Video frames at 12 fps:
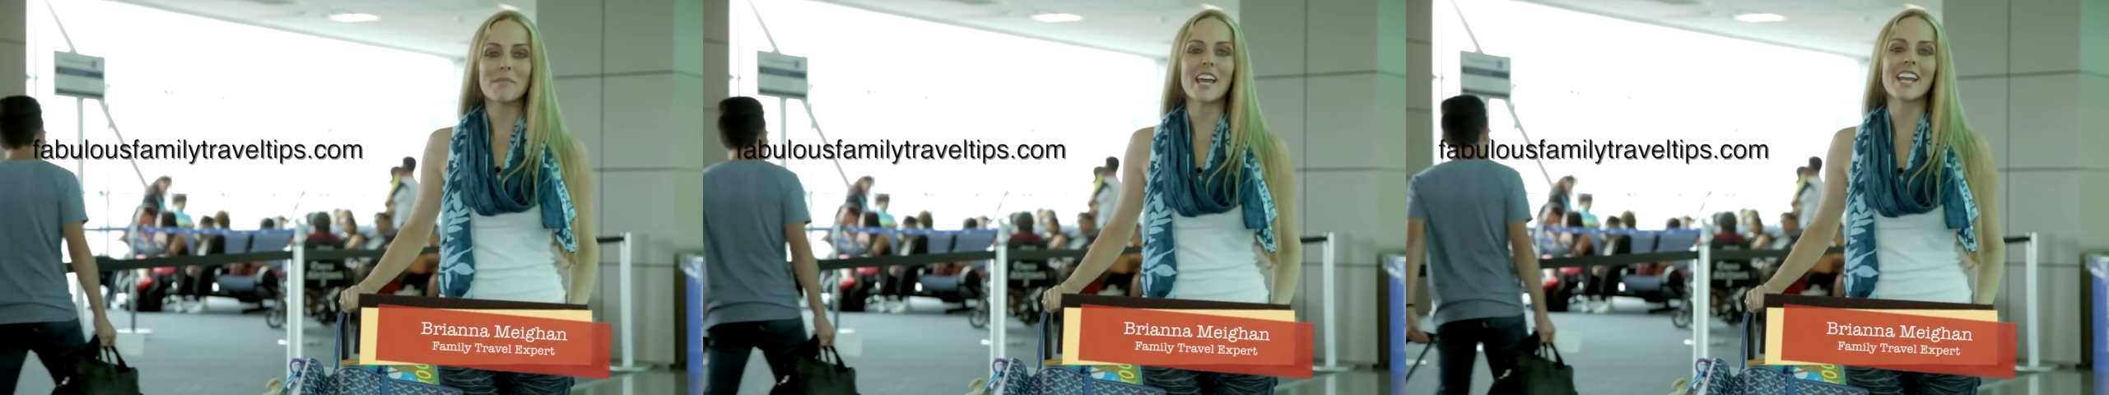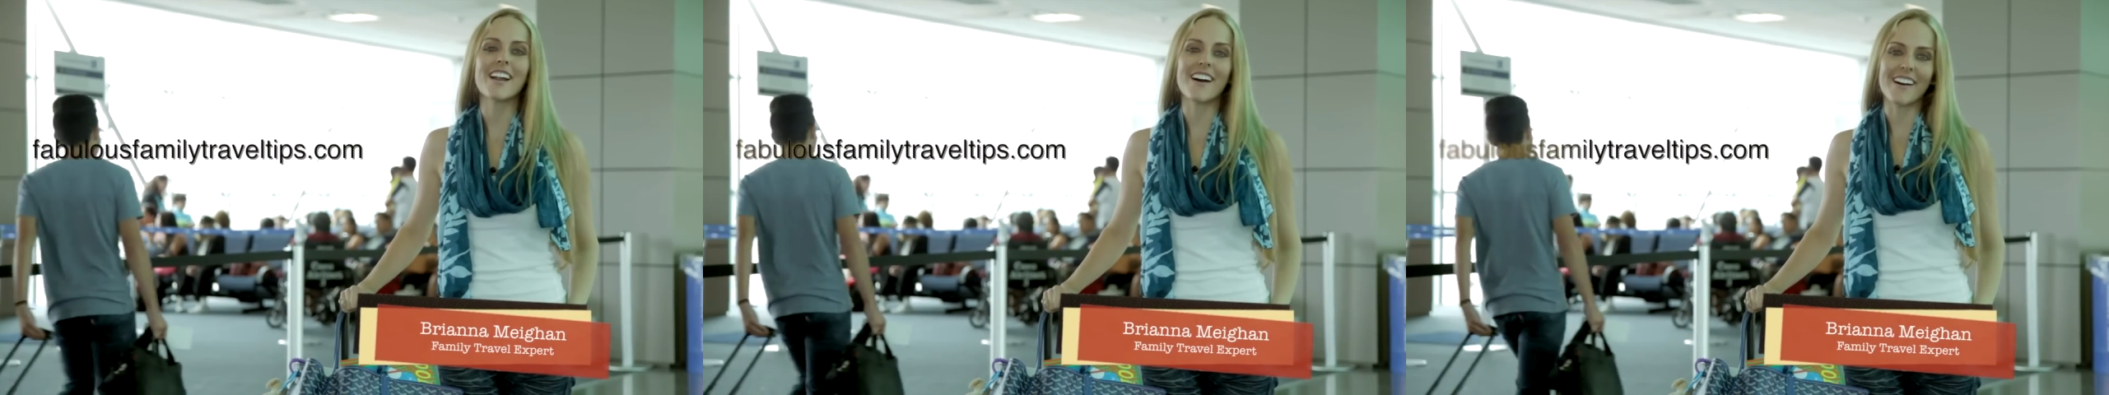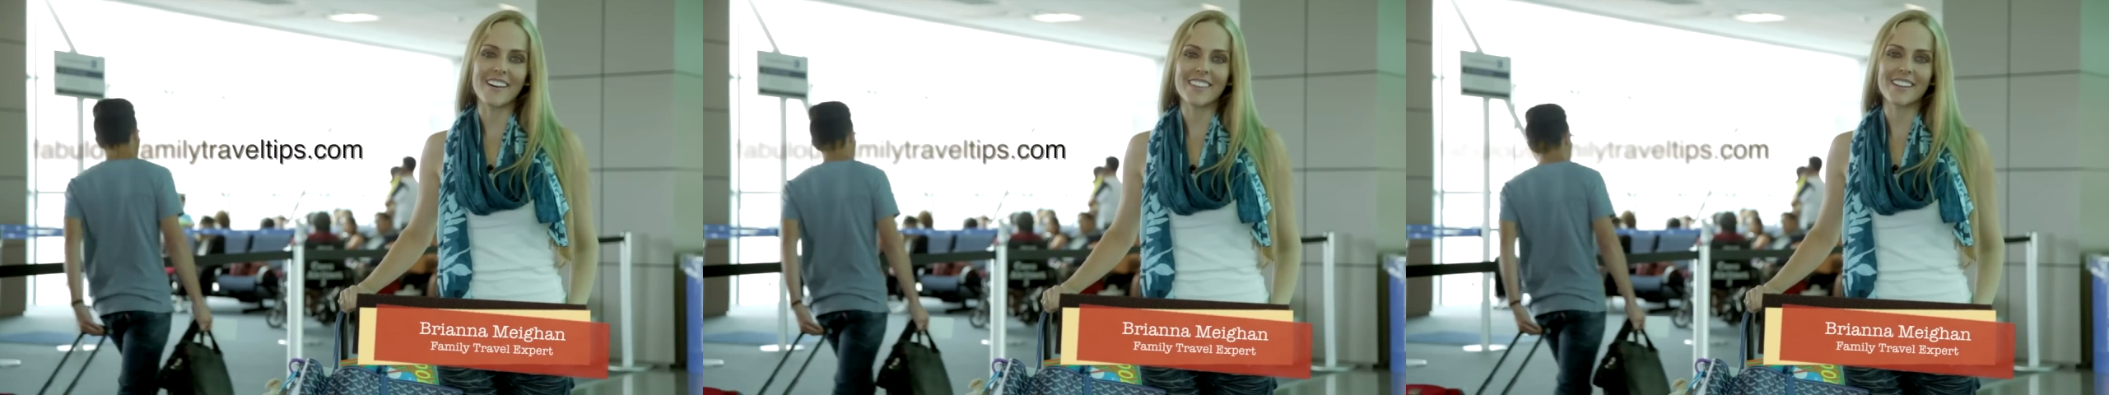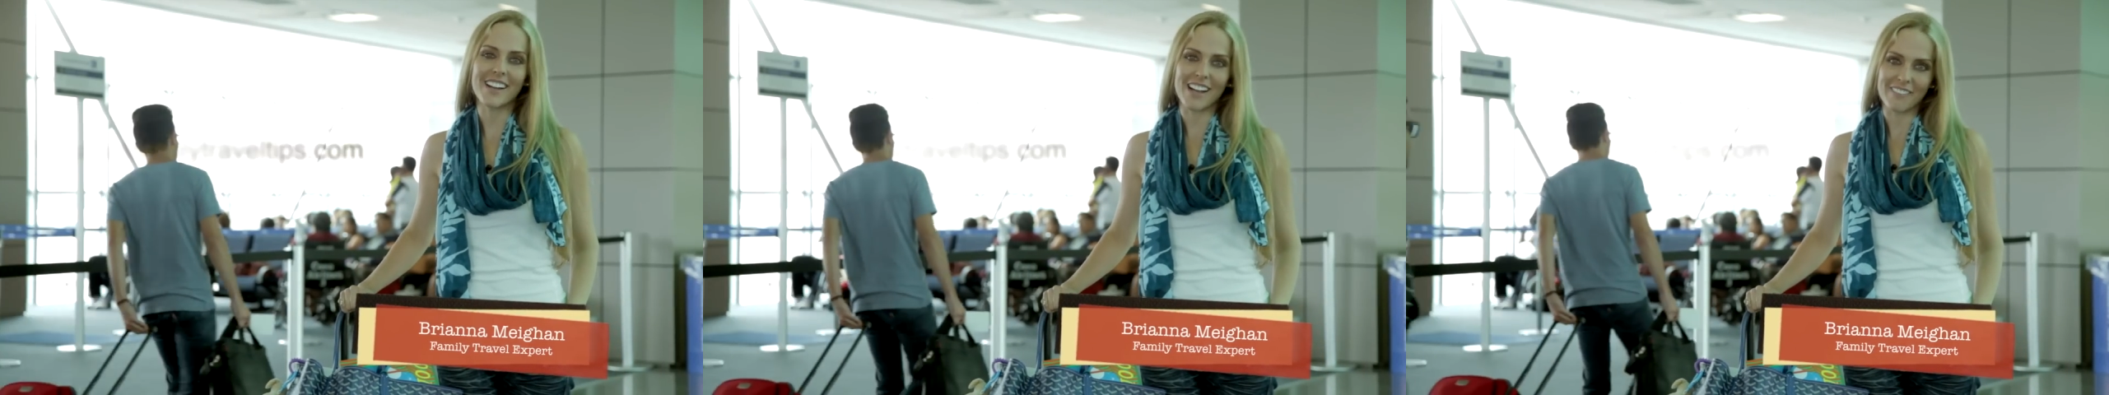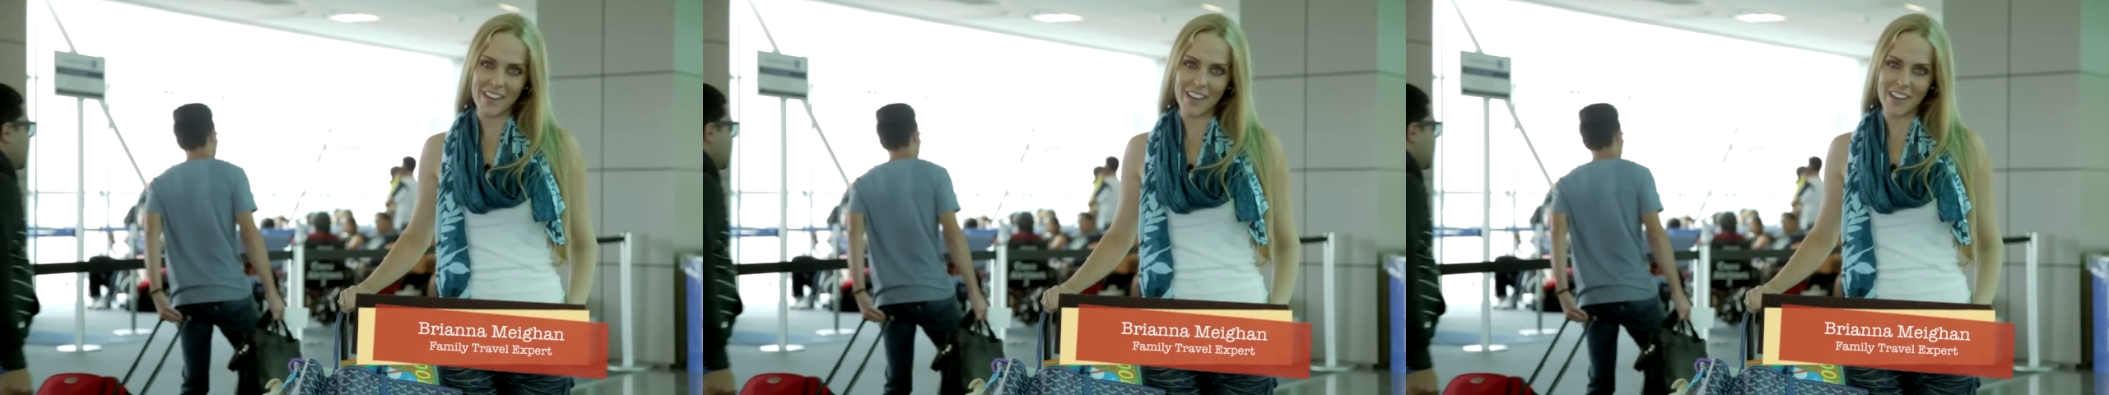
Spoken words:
and author of